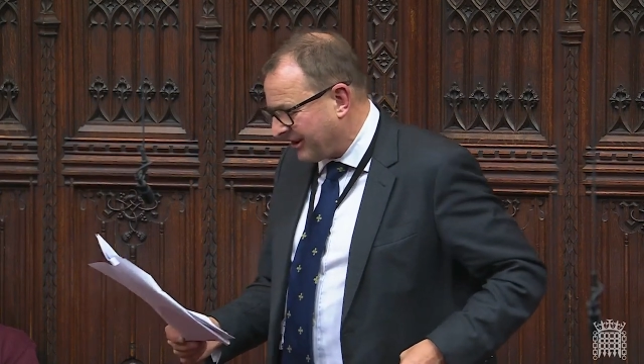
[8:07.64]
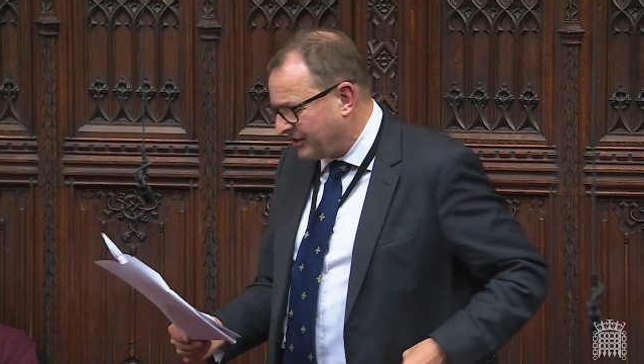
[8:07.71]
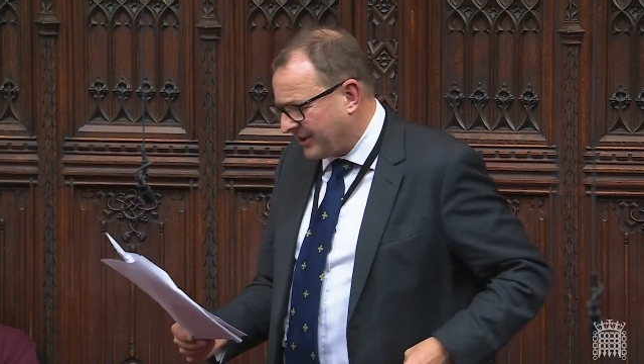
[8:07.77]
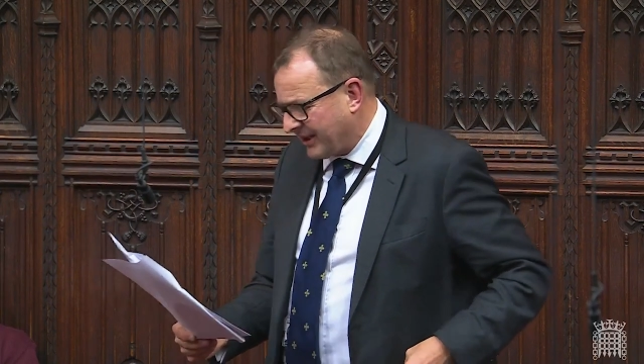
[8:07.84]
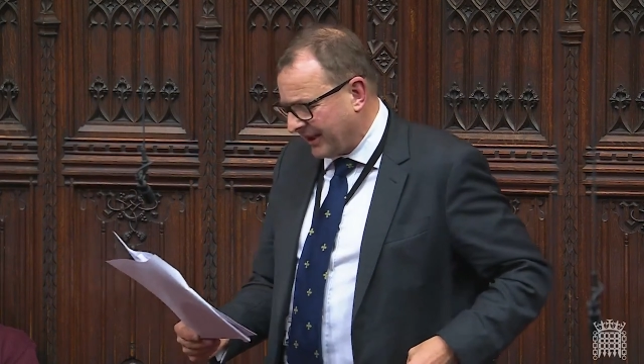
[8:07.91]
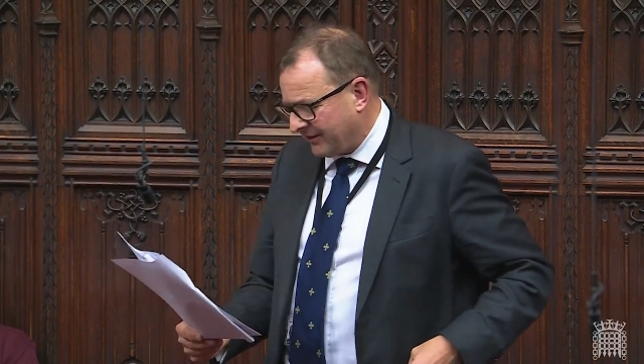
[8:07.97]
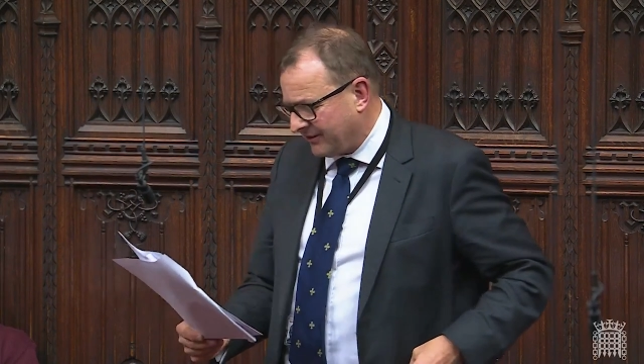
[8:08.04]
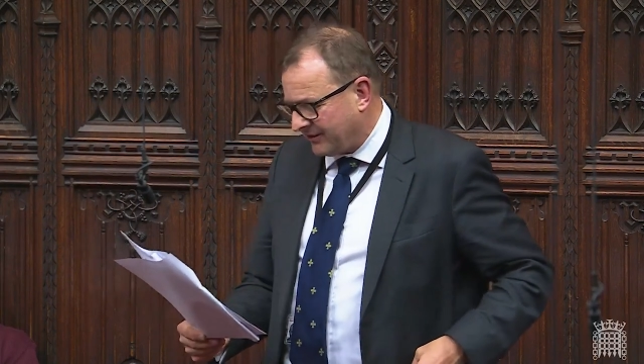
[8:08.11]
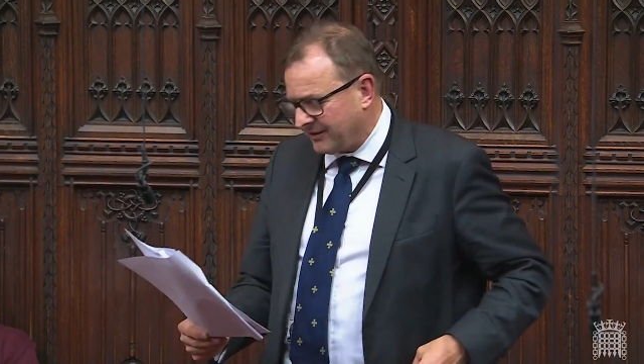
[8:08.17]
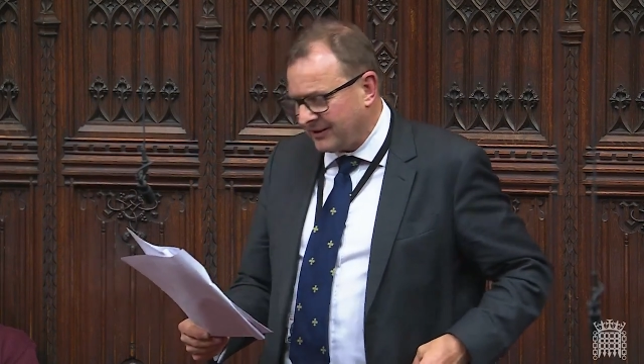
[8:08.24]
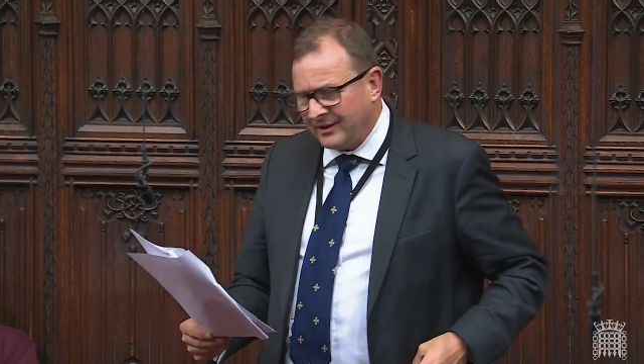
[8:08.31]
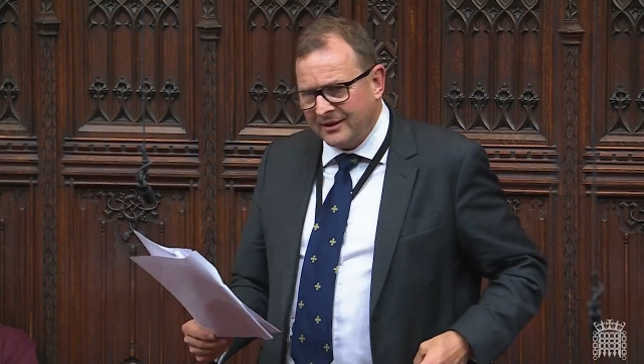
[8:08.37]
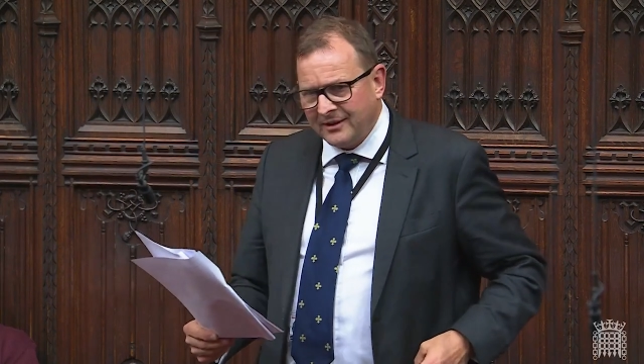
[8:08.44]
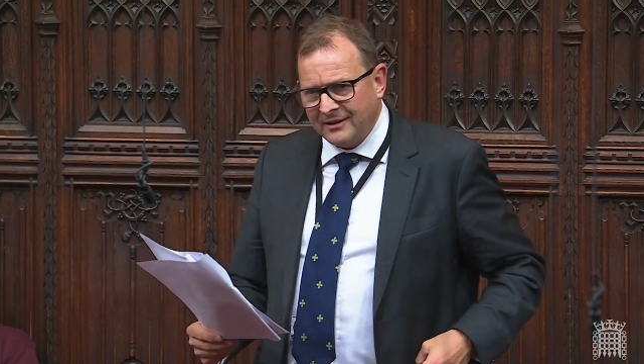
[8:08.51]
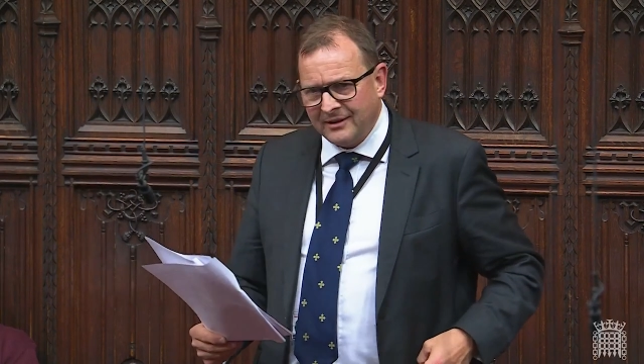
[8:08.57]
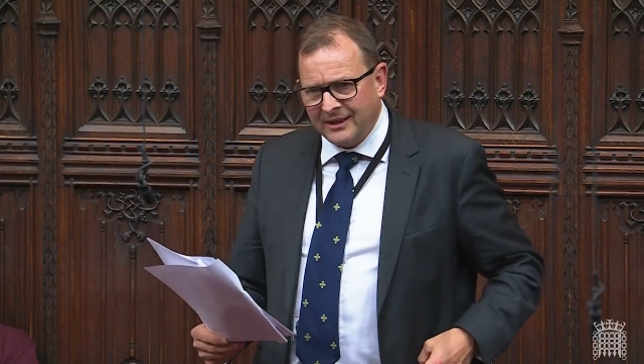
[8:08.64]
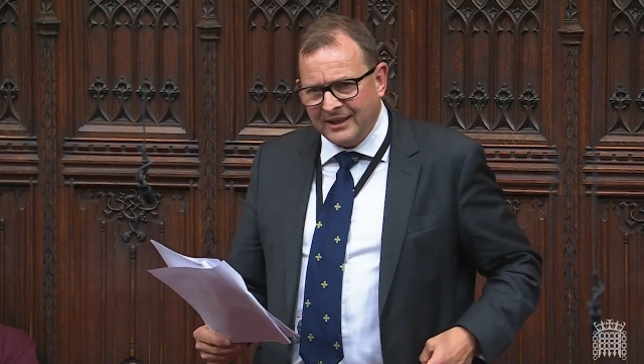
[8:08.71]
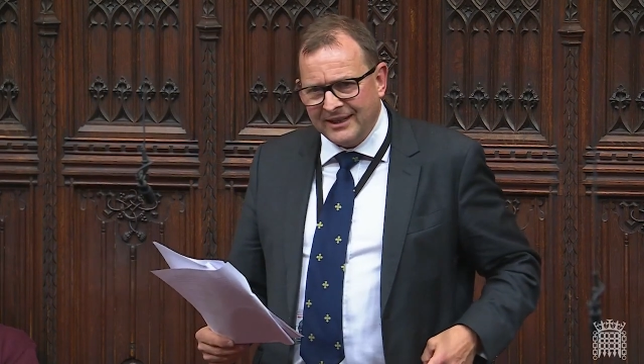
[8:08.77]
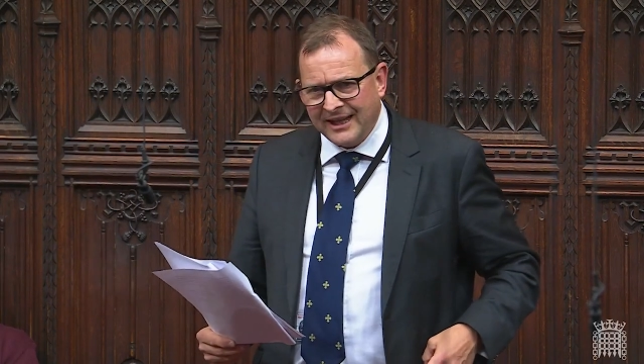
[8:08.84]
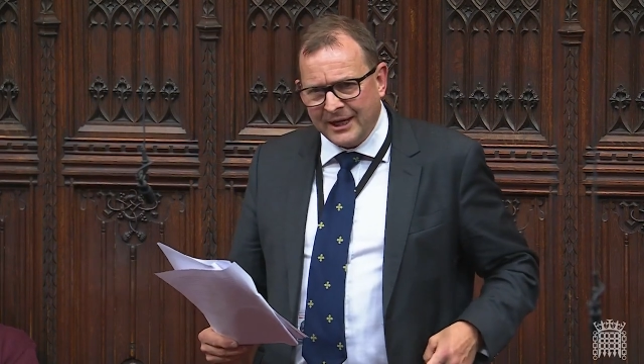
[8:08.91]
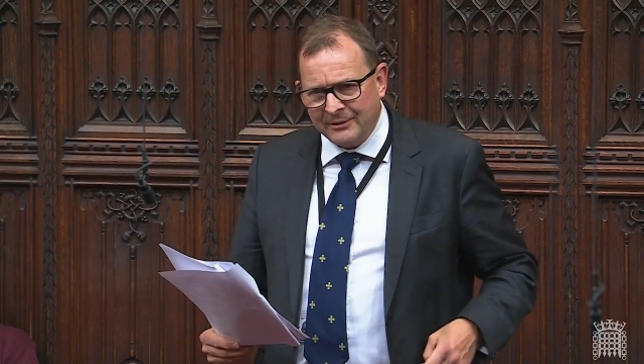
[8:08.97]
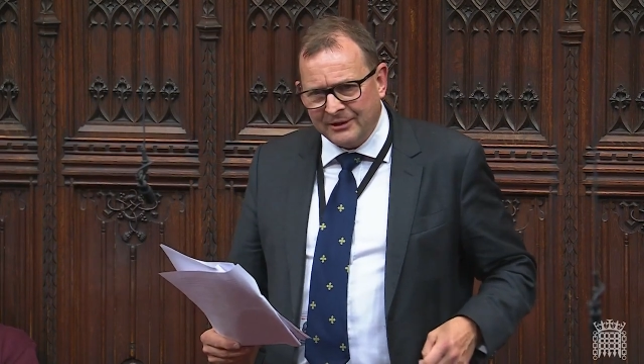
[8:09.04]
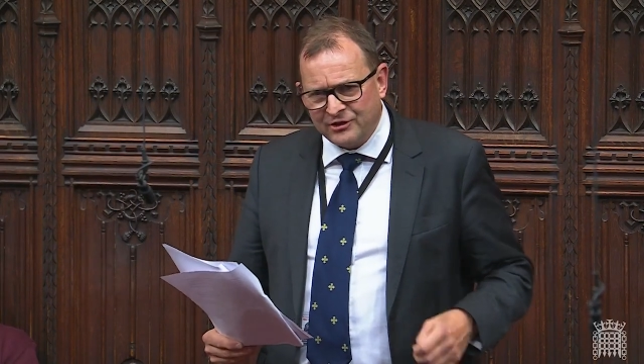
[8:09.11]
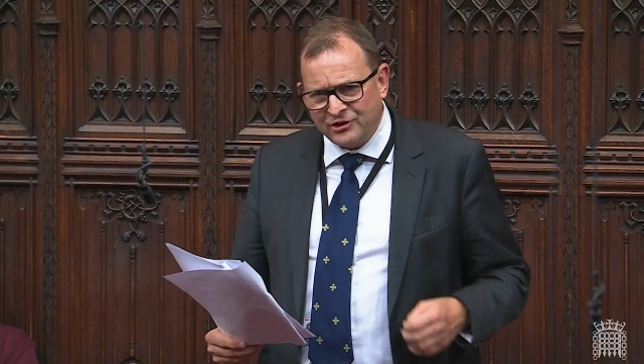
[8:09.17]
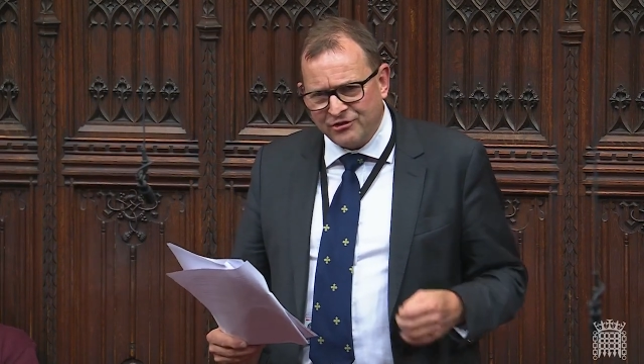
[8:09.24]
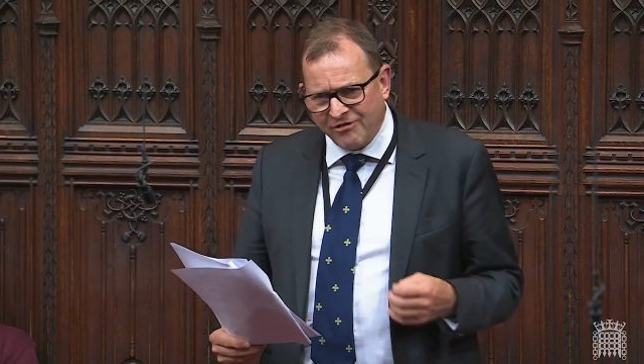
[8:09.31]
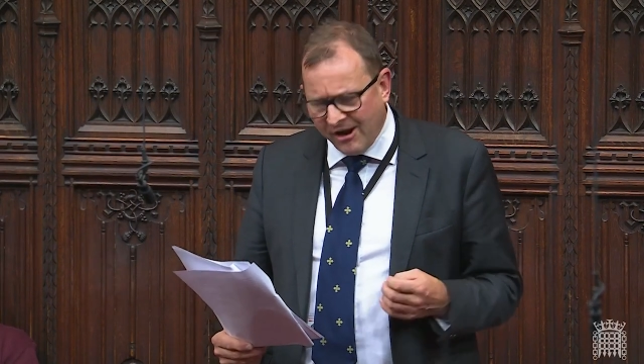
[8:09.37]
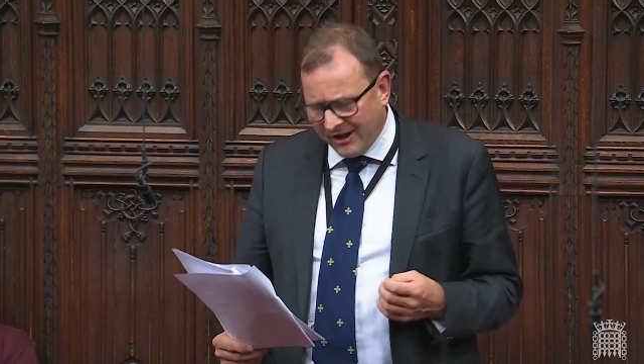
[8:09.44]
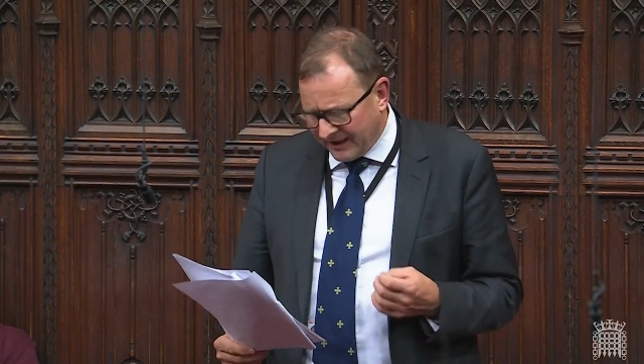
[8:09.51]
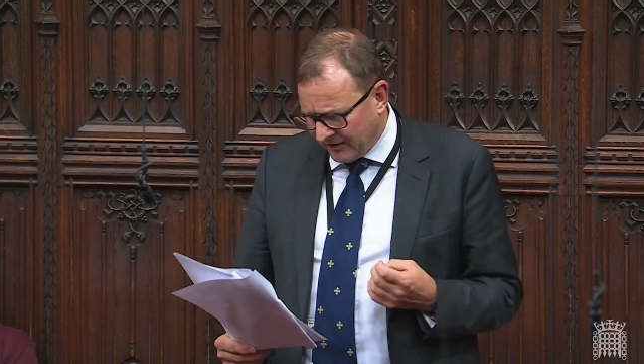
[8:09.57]
prejudice in now
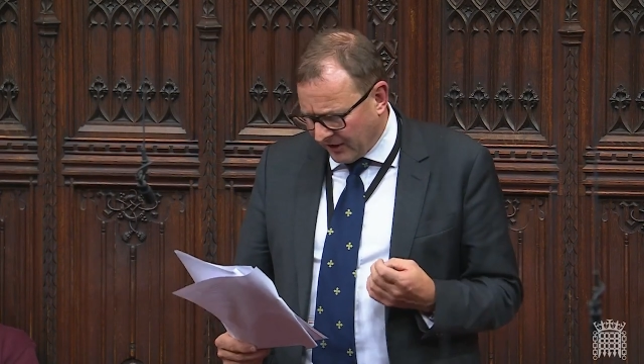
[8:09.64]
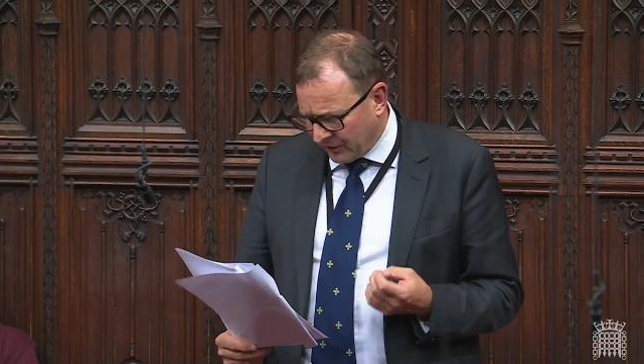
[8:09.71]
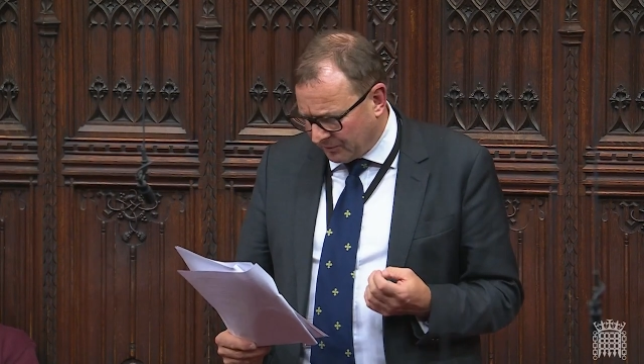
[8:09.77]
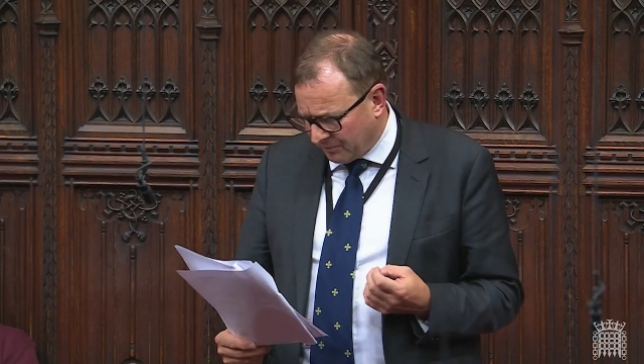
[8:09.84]
enshrining